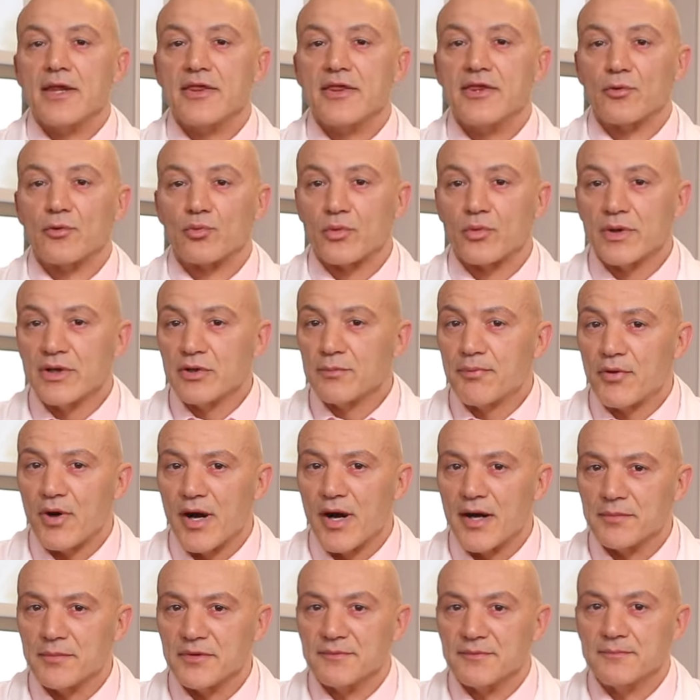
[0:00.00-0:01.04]
The real
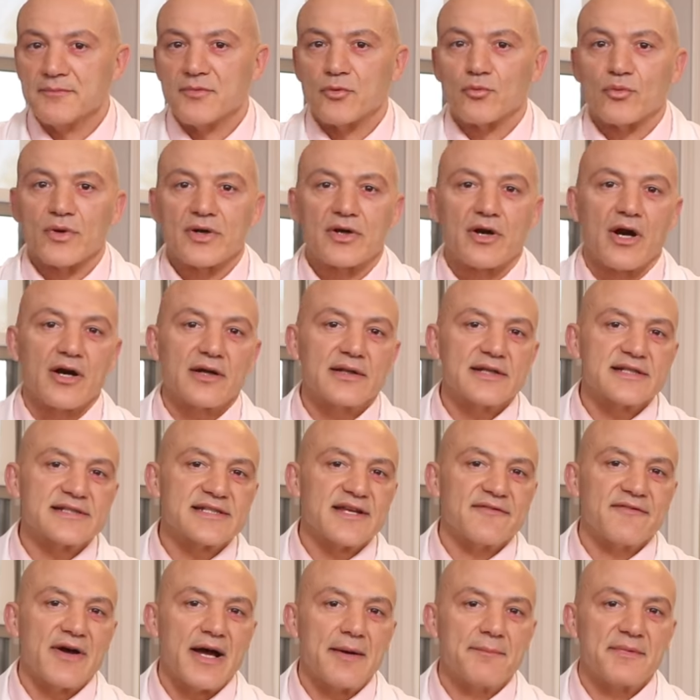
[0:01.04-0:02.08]
problem, regardless
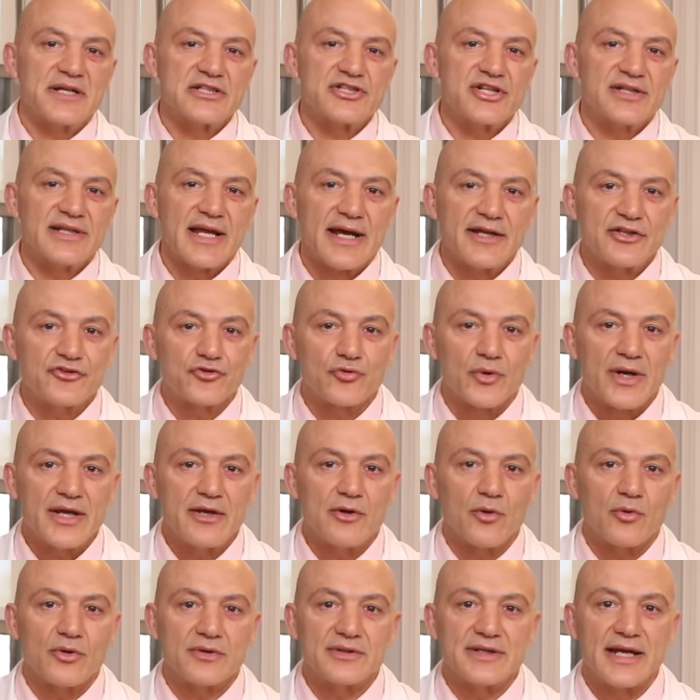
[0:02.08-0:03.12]
of how much nitrate
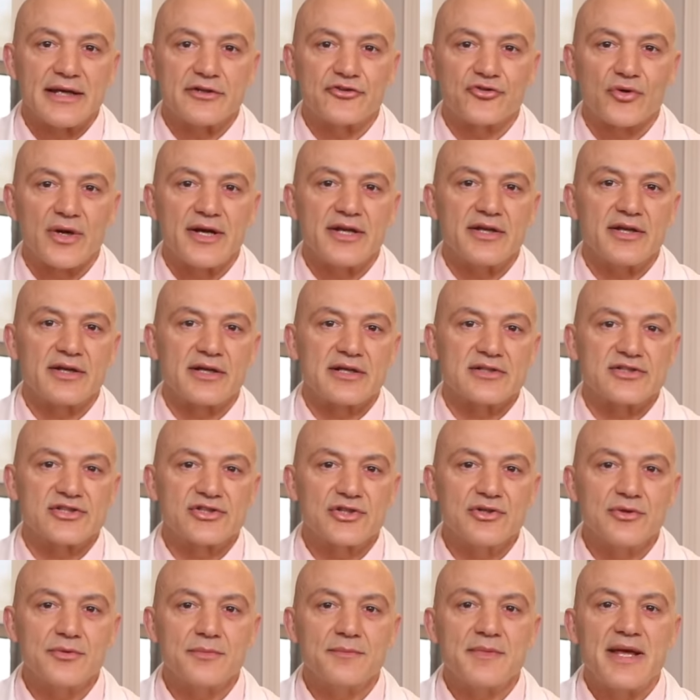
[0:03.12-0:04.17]
or nitrite you
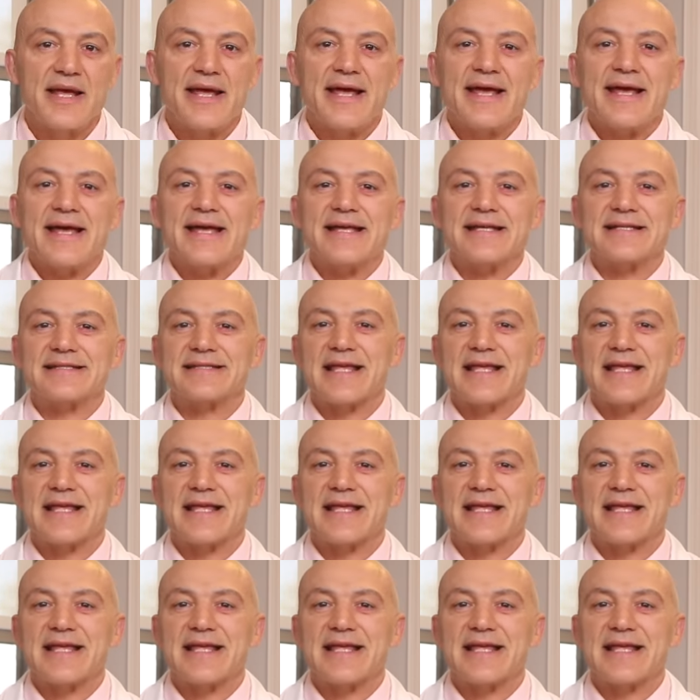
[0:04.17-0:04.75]
consume, is